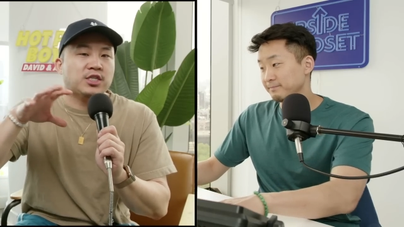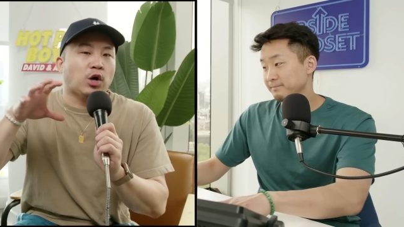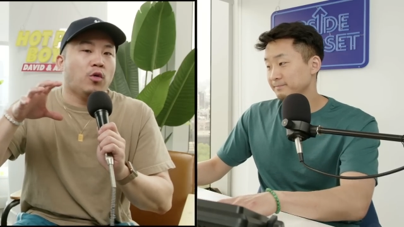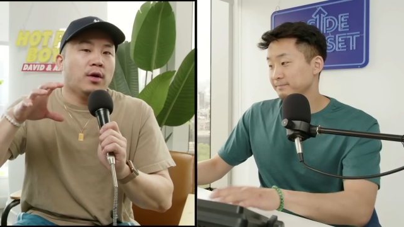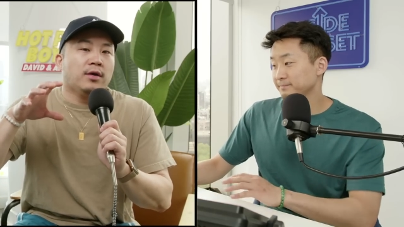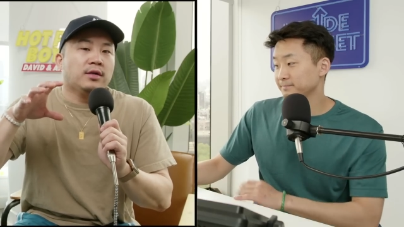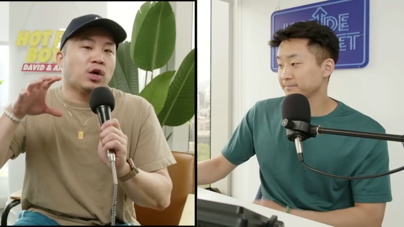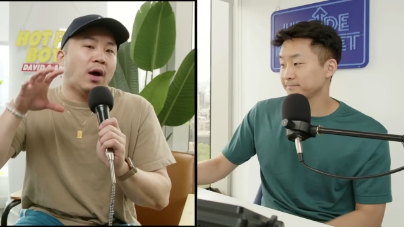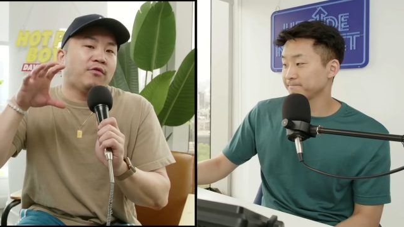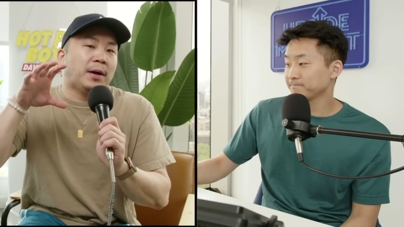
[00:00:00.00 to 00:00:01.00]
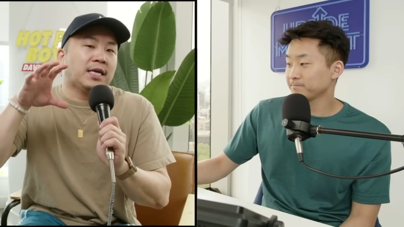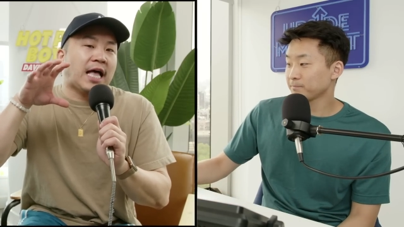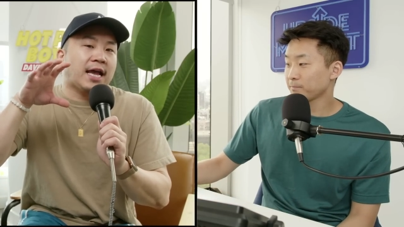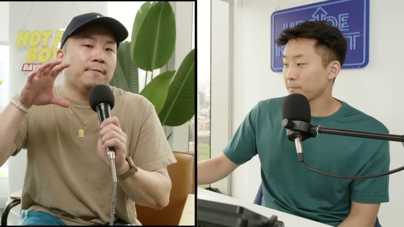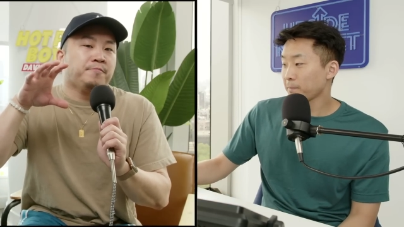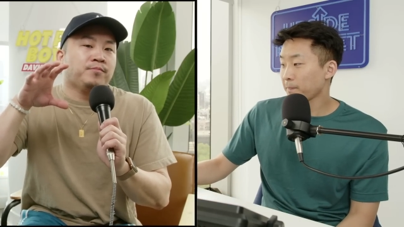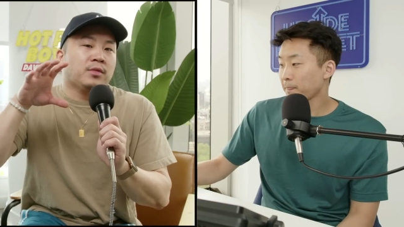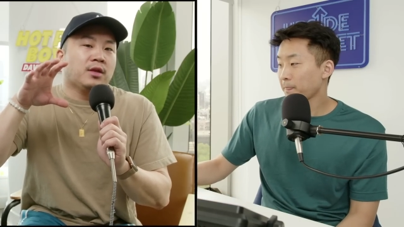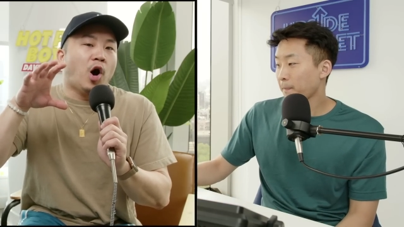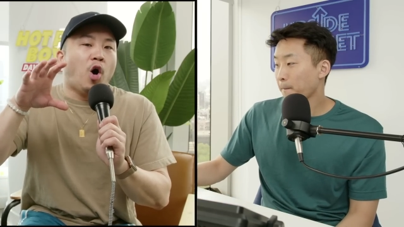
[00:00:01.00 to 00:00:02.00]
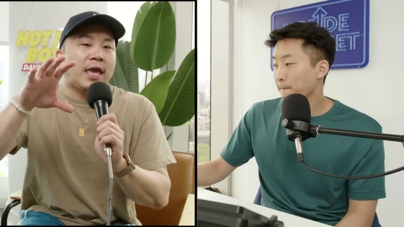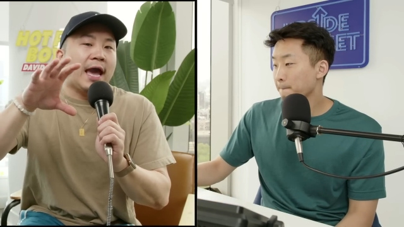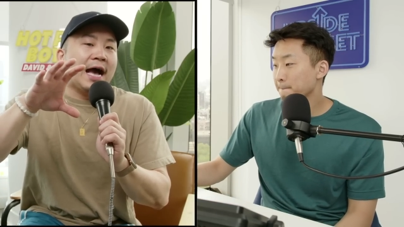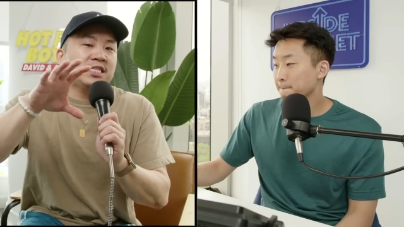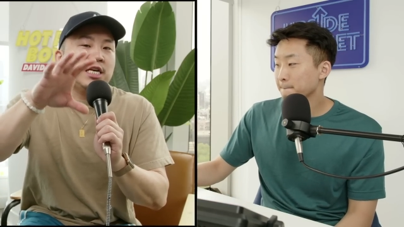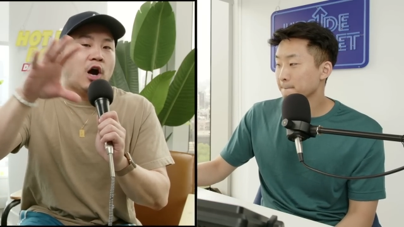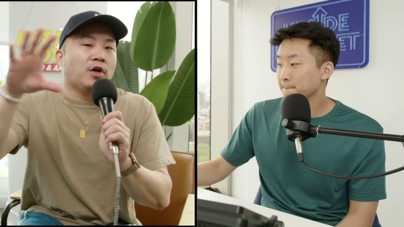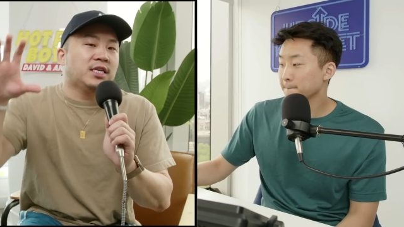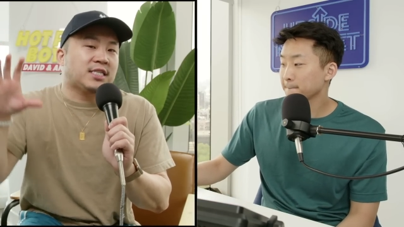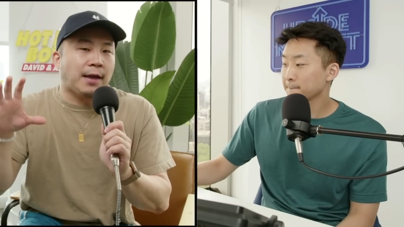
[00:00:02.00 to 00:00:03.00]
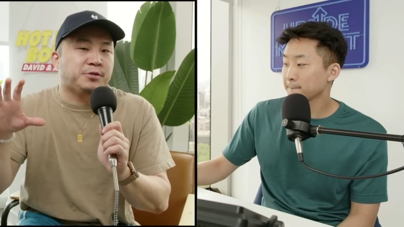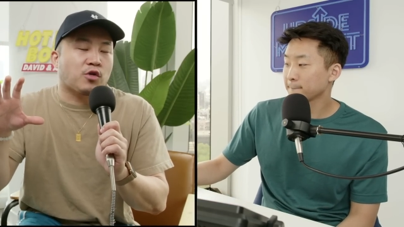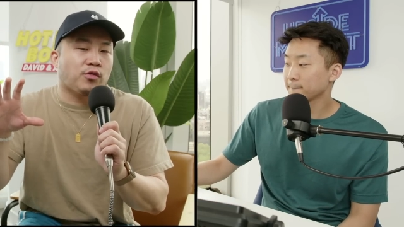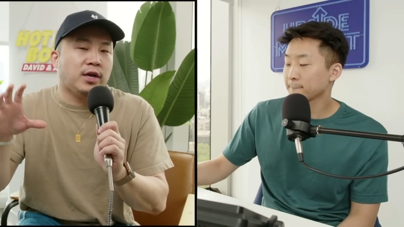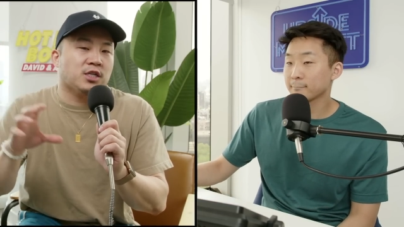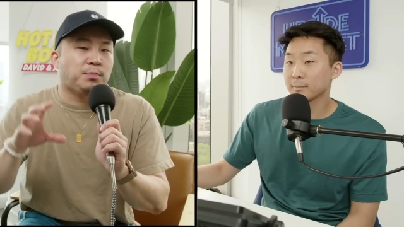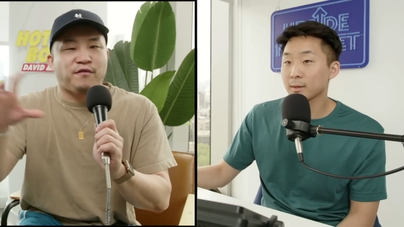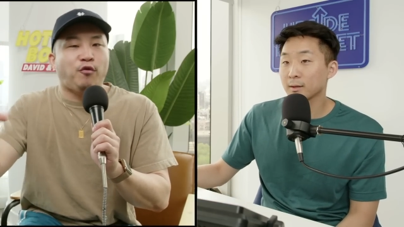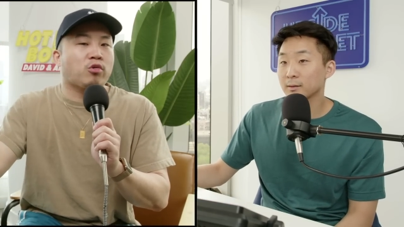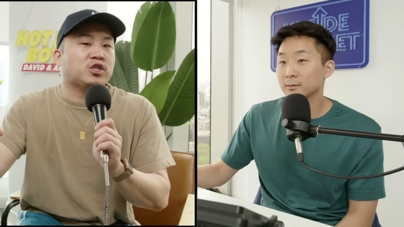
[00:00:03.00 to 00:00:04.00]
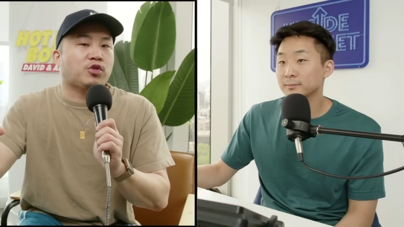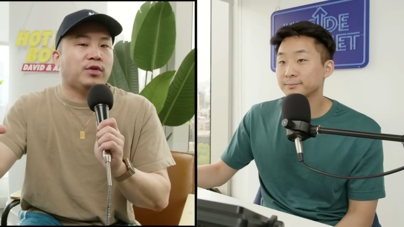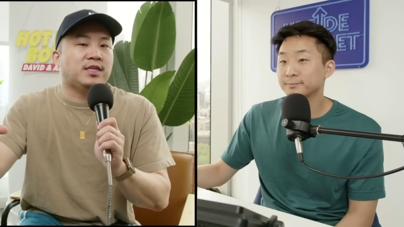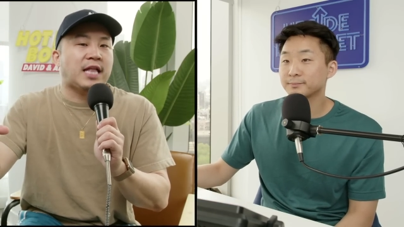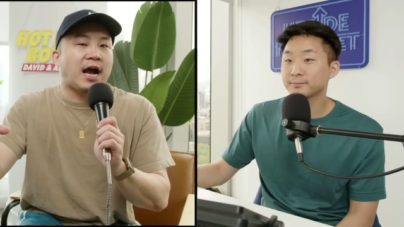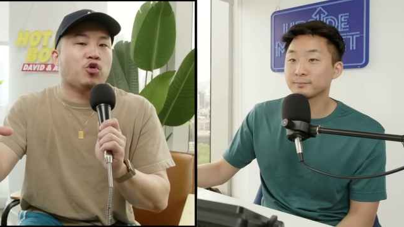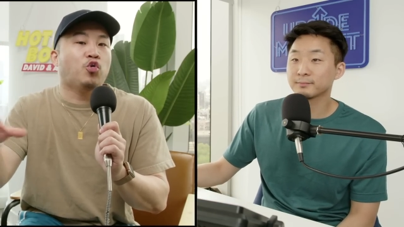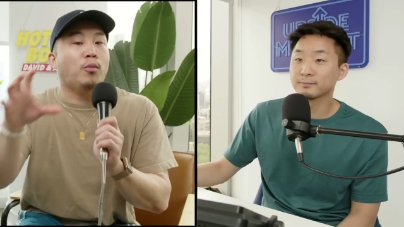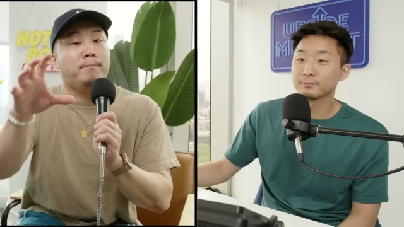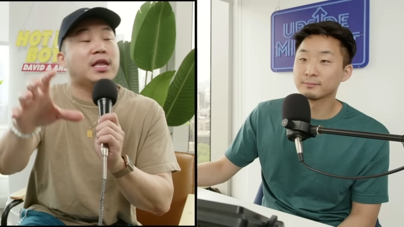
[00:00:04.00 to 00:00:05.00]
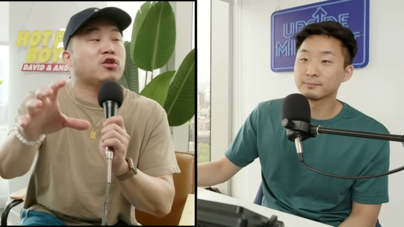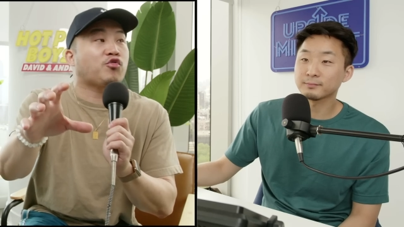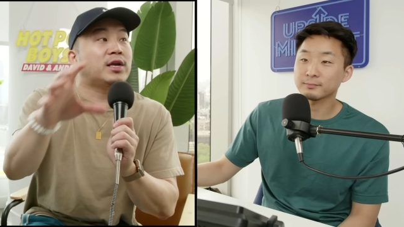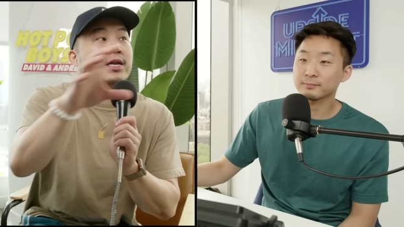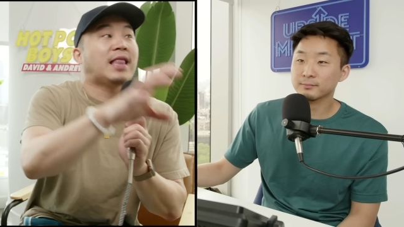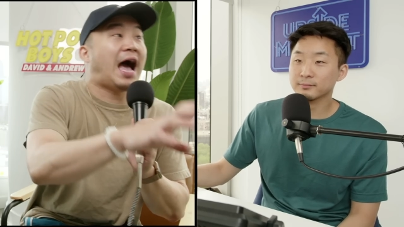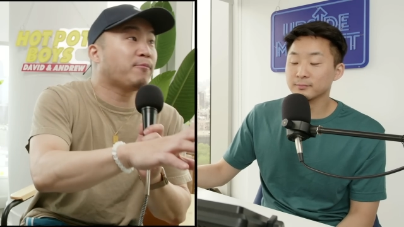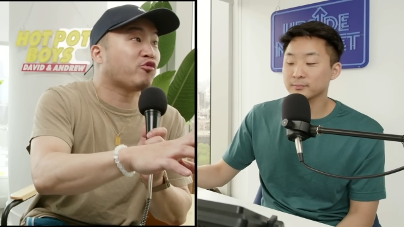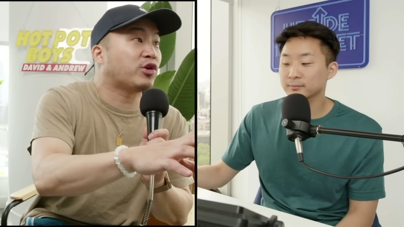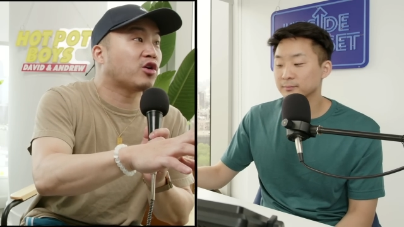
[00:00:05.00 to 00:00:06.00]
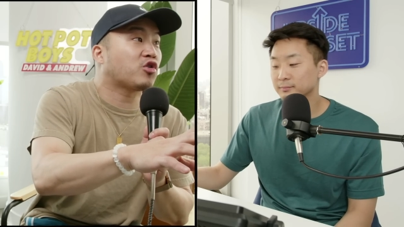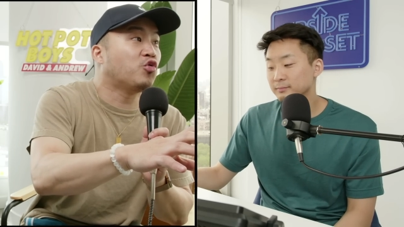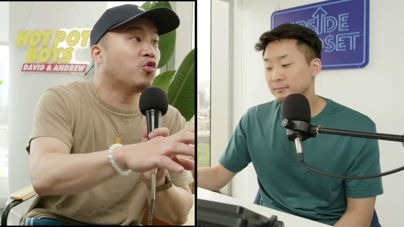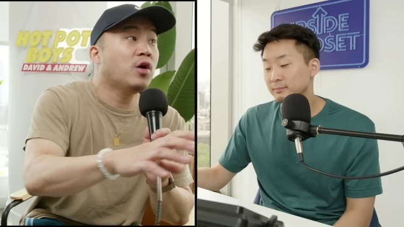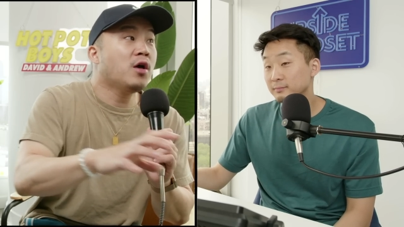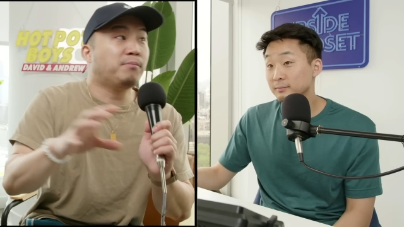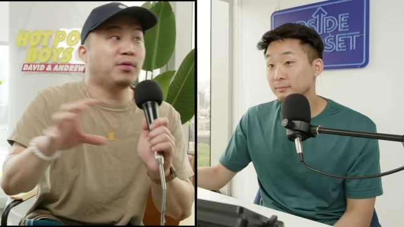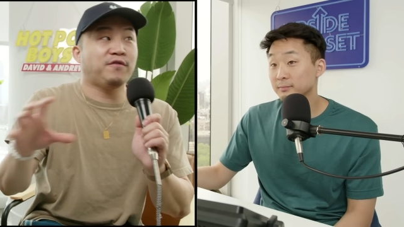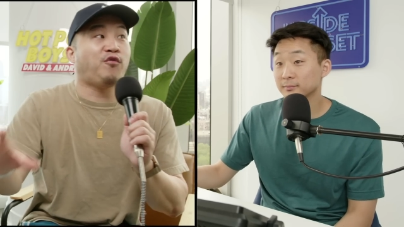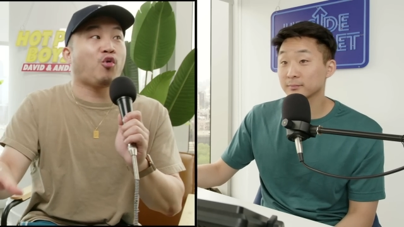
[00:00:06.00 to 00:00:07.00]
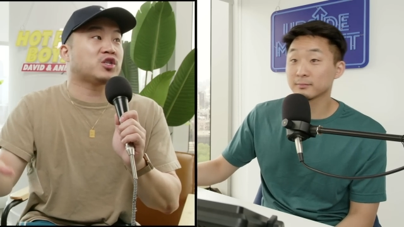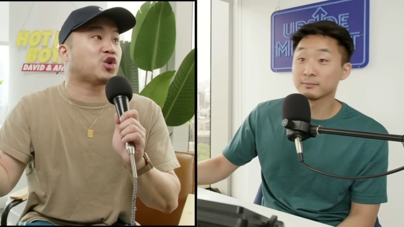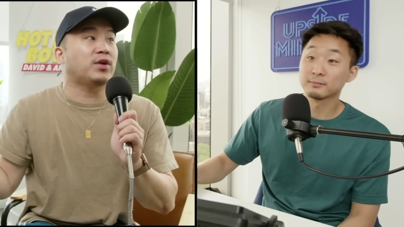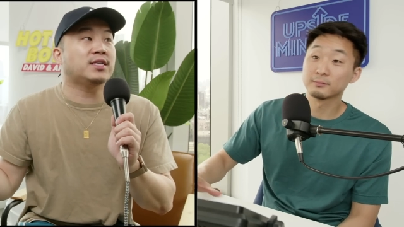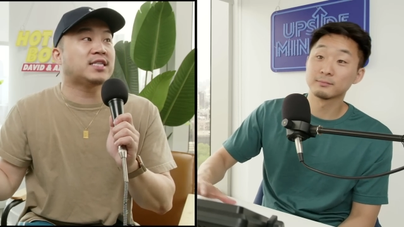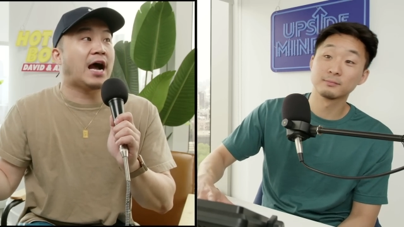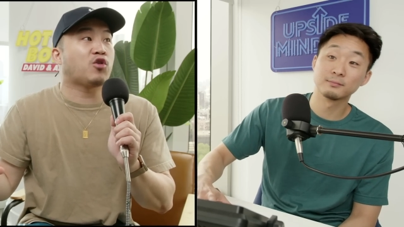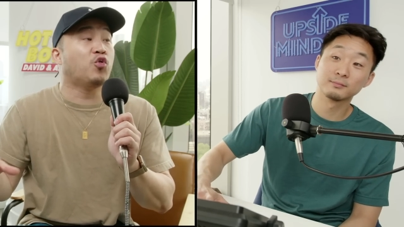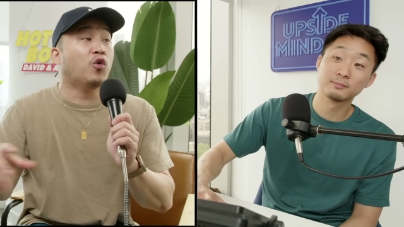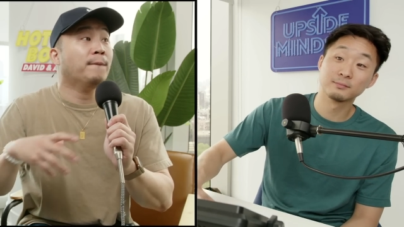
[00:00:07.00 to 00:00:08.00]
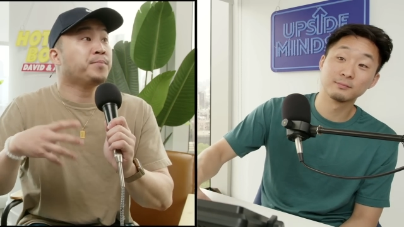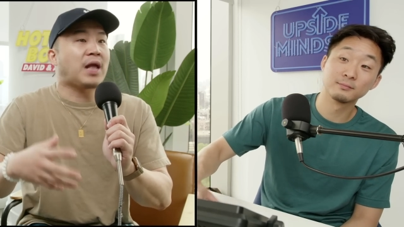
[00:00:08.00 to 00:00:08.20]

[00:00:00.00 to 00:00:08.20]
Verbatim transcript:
Speaker 1: So so everybody's like, okay, I see all these types of greens, but forest green's not cool. Mint green and lime green are cool, but forest green's not cool.